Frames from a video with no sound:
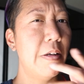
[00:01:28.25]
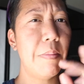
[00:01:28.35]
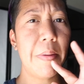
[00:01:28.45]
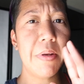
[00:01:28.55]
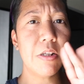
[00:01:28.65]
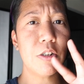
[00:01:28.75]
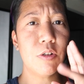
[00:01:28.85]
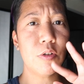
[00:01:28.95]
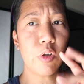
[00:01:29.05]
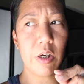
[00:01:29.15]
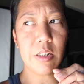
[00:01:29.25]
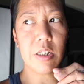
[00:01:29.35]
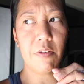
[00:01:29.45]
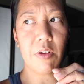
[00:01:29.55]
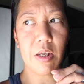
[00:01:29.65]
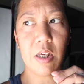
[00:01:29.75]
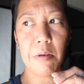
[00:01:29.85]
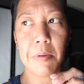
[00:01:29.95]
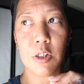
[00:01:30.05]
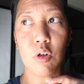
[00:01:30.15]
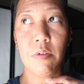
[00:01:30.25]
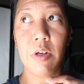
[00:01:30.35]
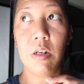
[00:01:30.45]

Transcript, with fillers: Maybe I'll try and see if I can get a picture of